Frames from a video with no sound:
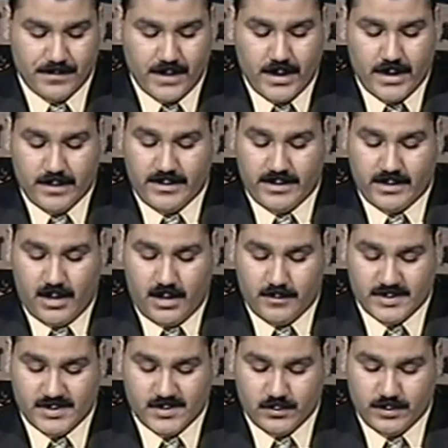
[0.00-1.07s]
The comments
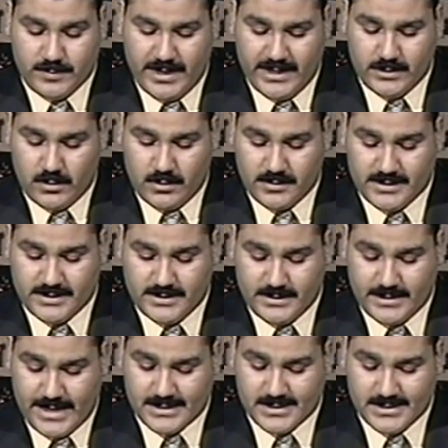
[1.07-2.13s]
we made on the
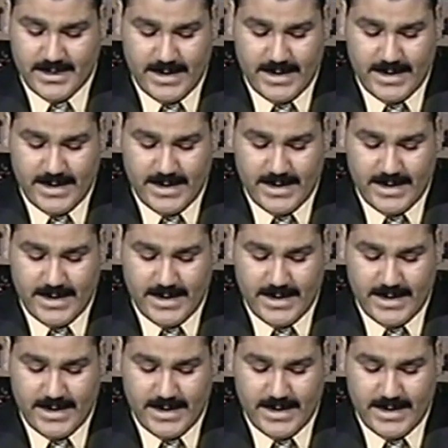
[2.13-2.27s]
next day